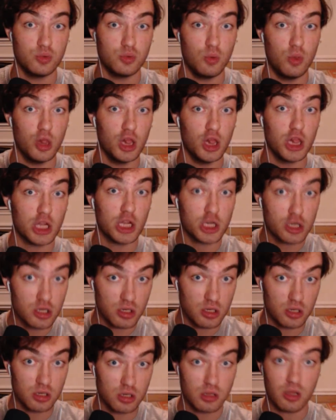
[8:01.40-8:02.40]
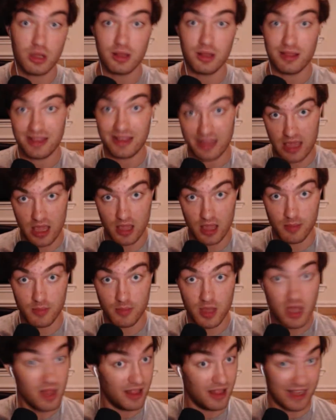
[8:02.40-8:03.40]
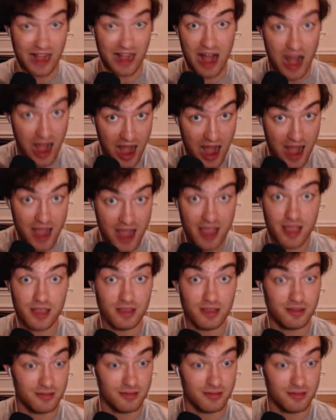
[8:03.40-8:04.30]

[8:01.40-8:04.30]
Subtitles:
learn the game, like I,